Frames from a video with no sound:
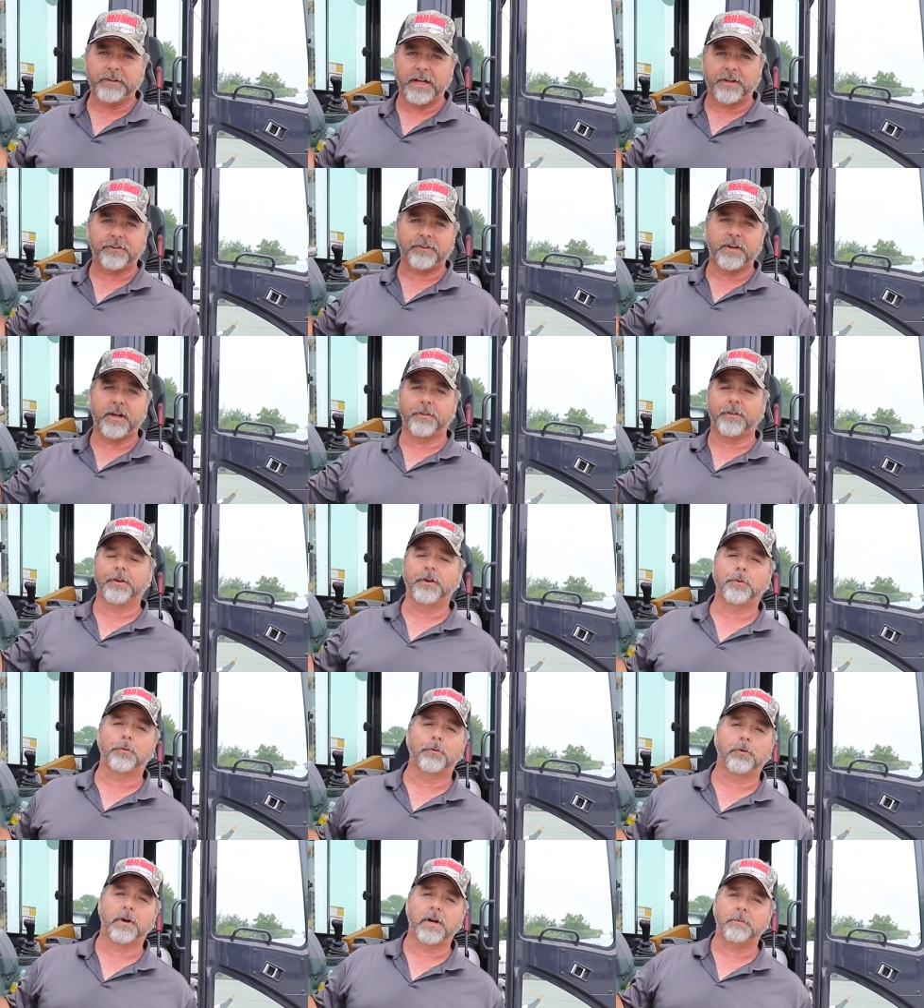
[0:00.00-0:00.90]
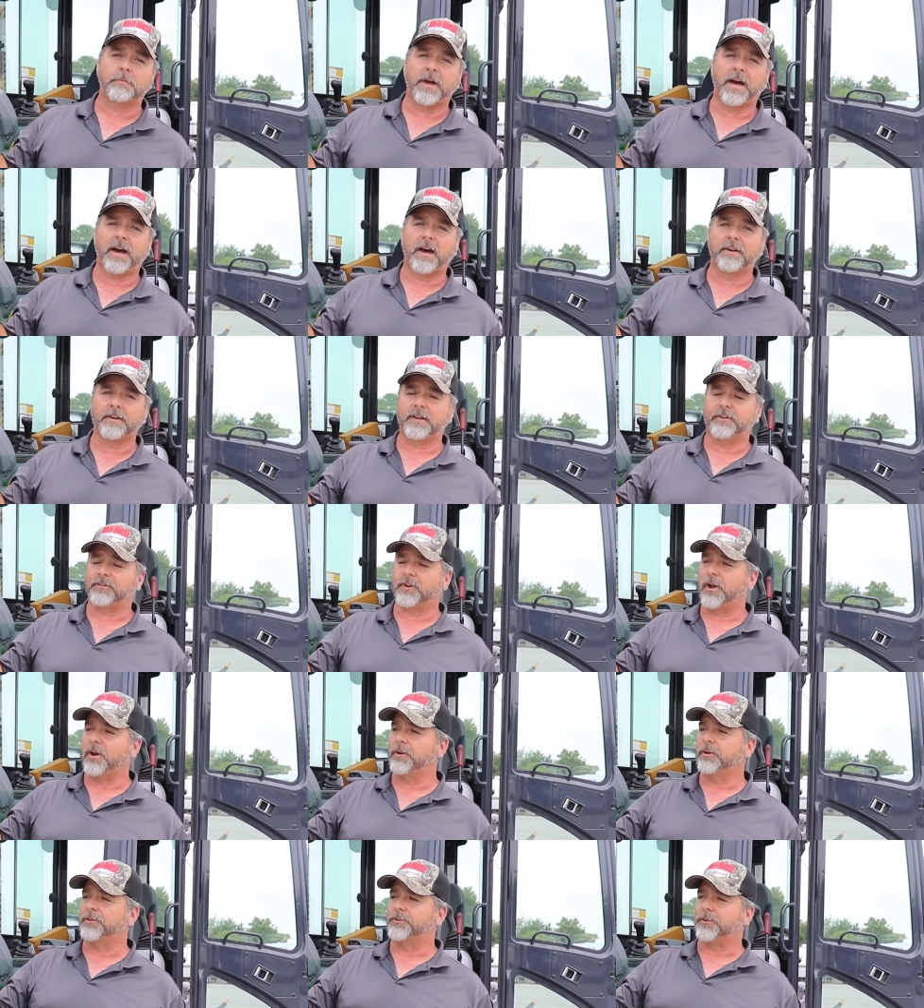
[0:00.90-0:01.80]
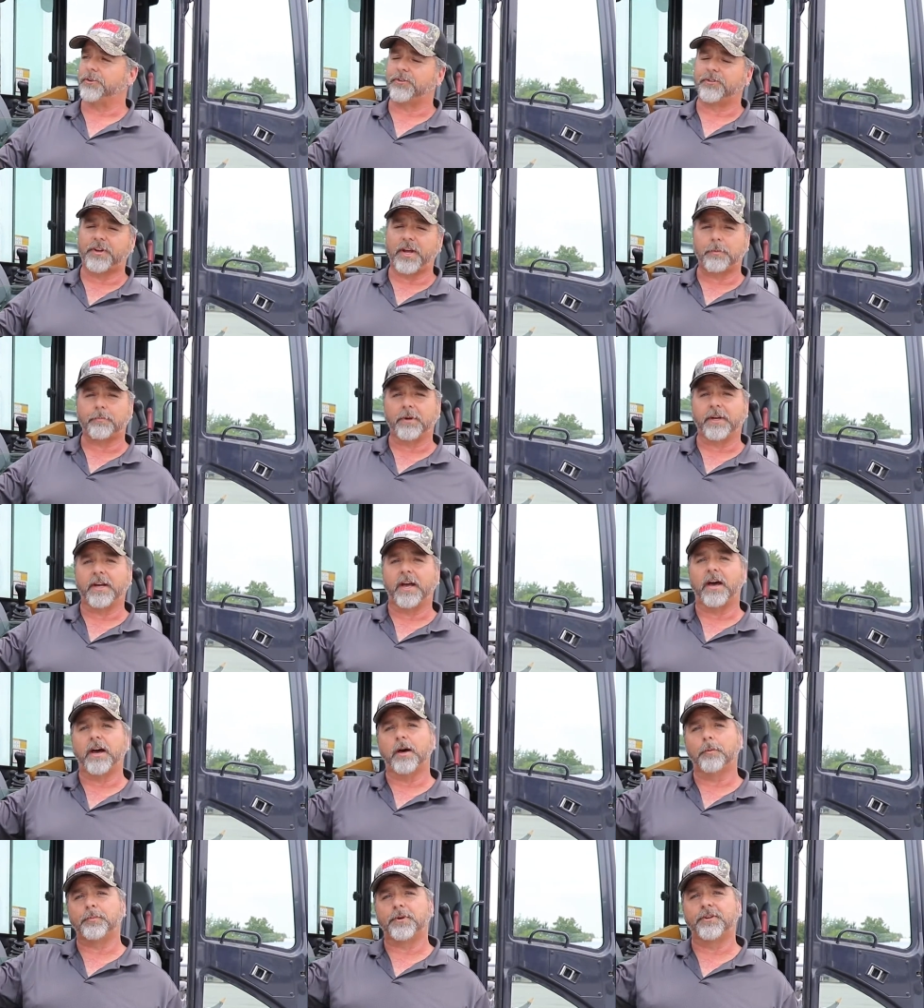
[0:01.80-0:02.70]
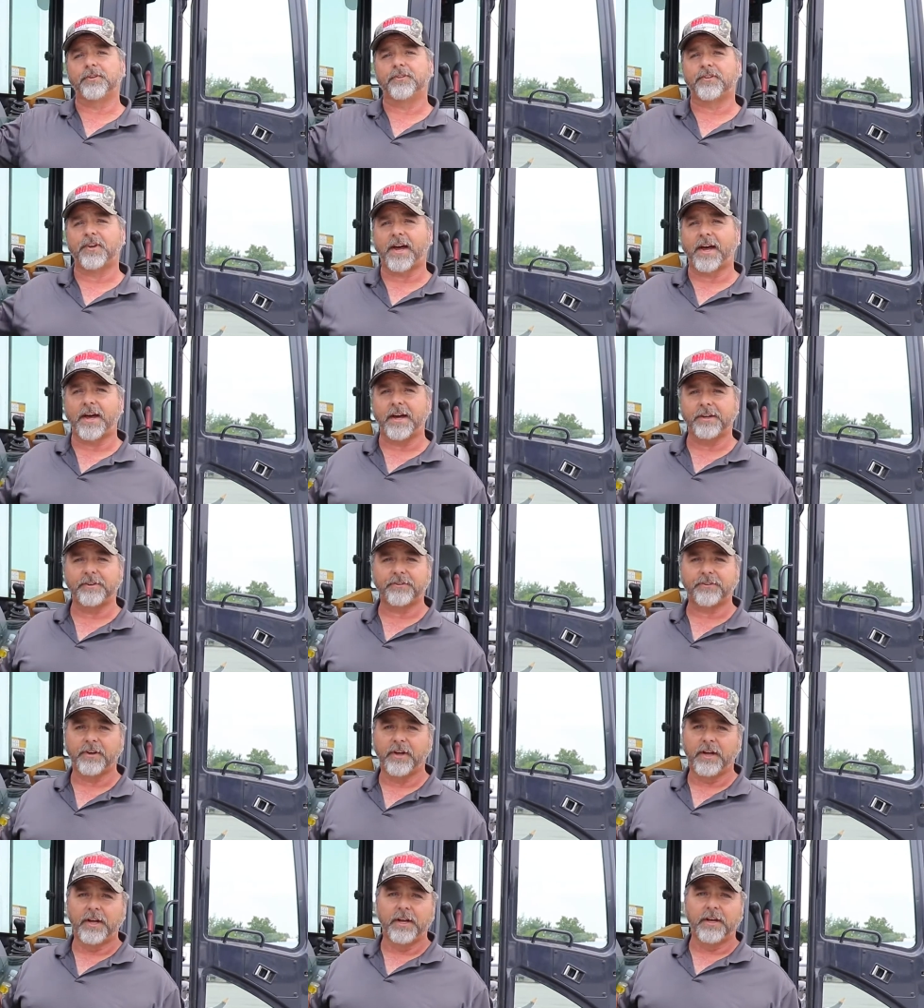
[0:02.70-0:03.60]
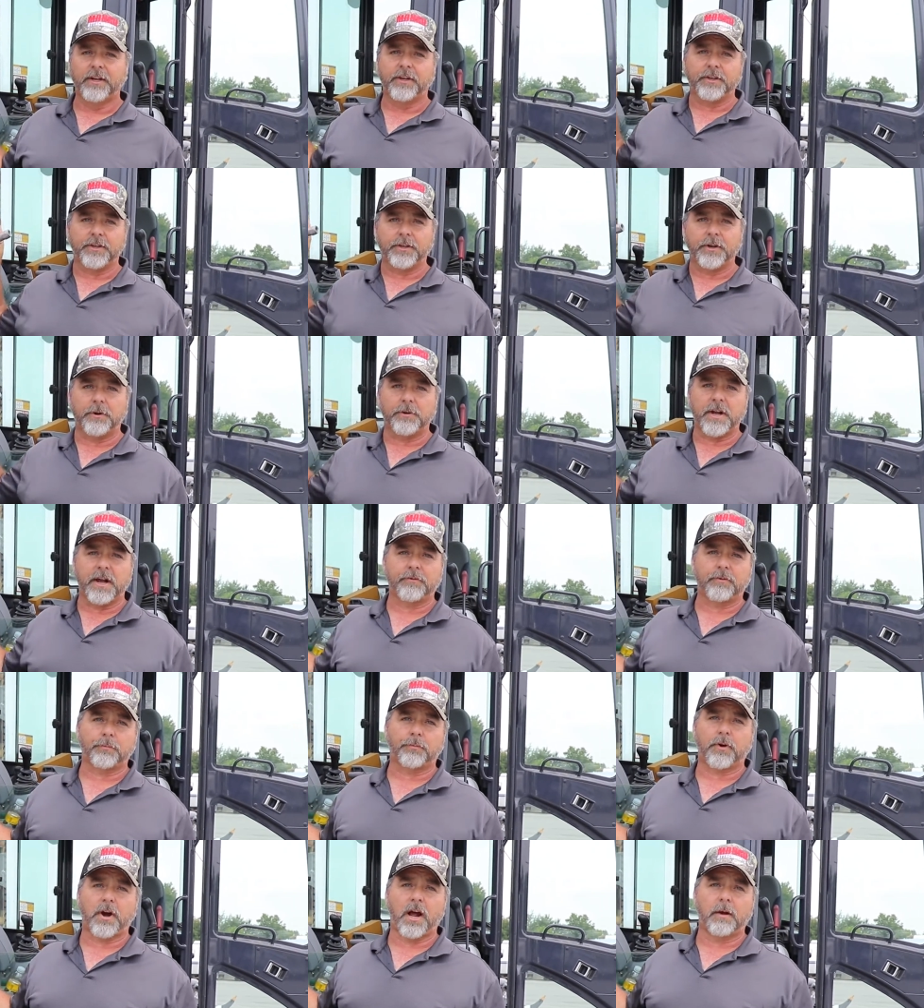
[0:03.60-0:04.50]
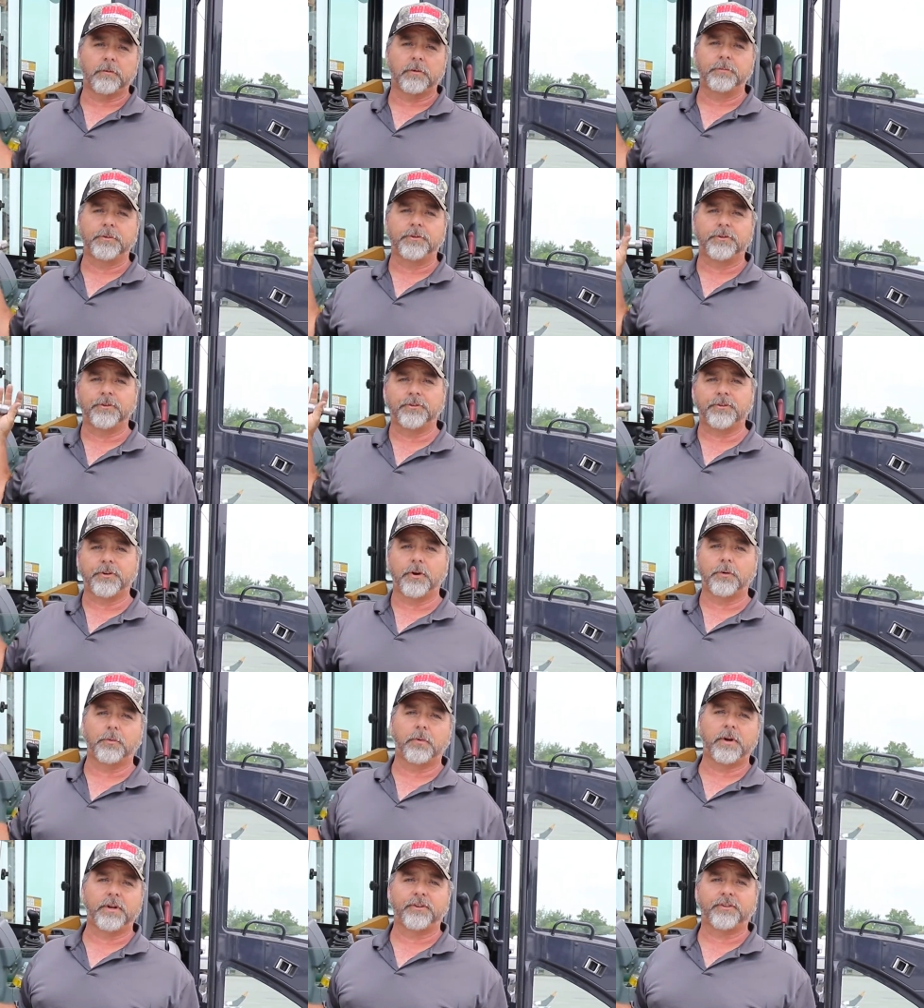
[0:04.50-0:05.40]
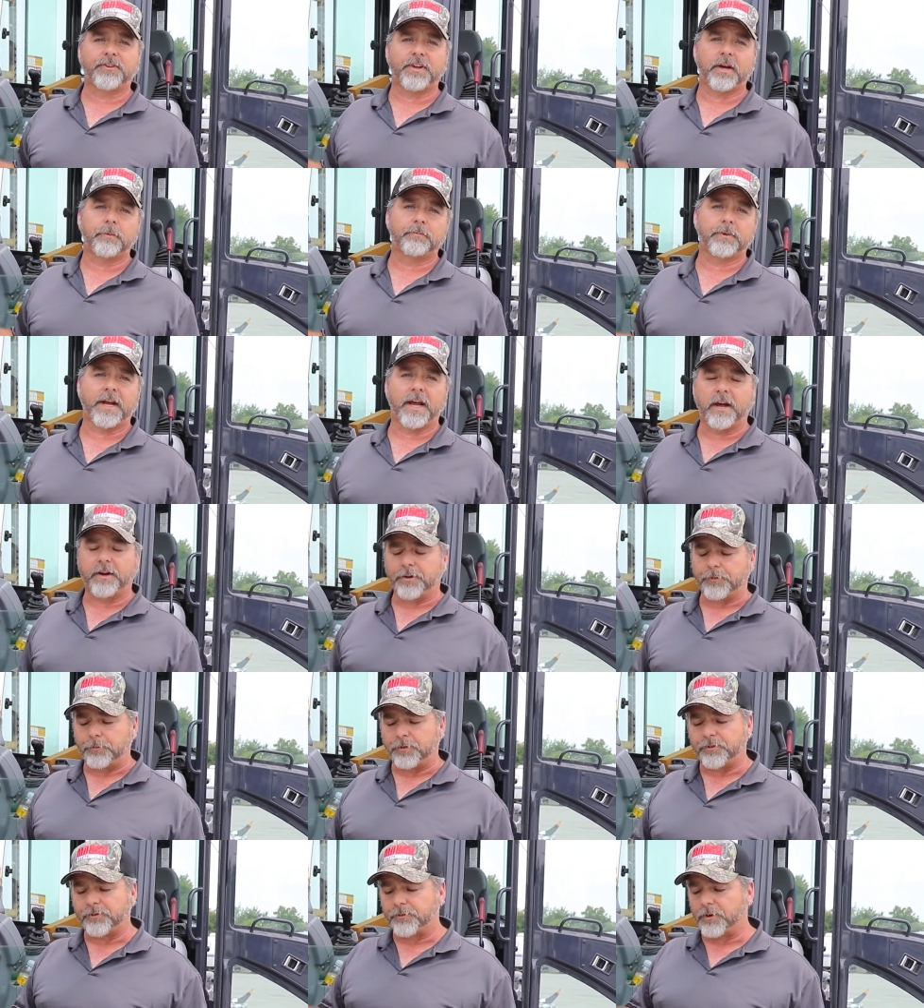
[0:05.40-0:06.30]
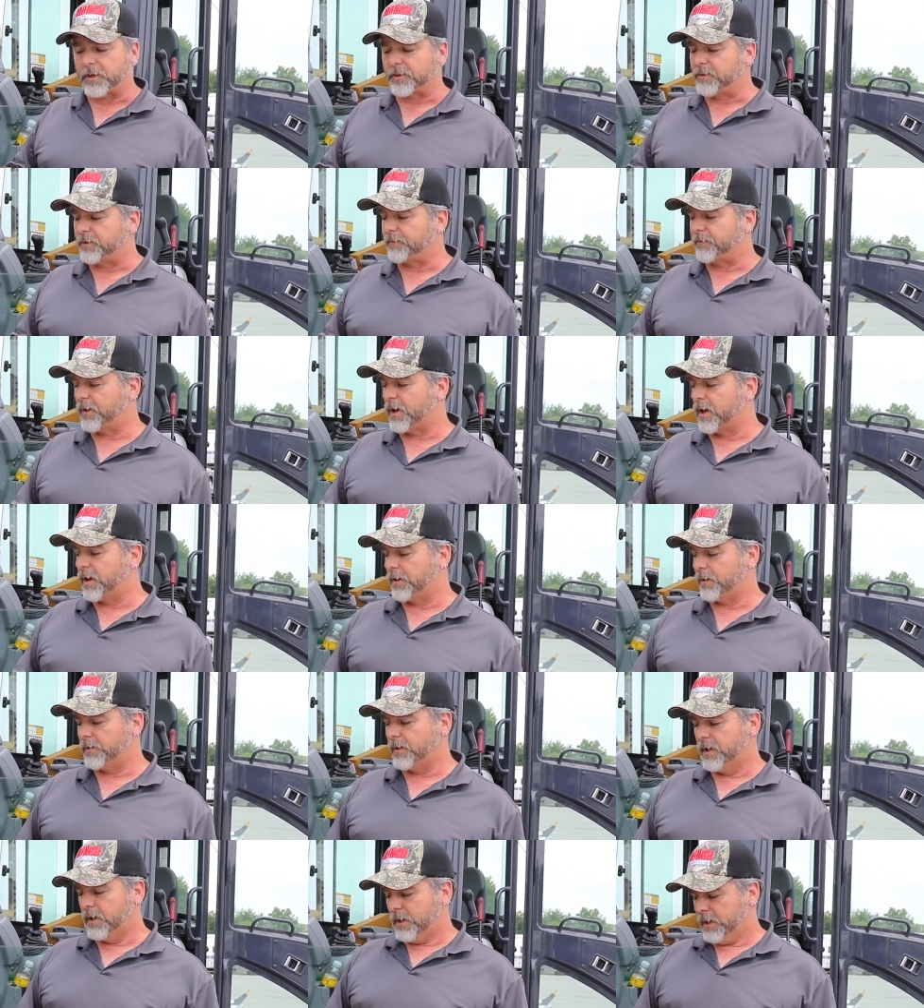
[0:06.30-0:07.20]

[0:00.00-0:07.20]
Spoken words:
That's nothing to worry about. As long as you're stepping up in size, you don't have a problem. You just don't want to step down and restrict the flow.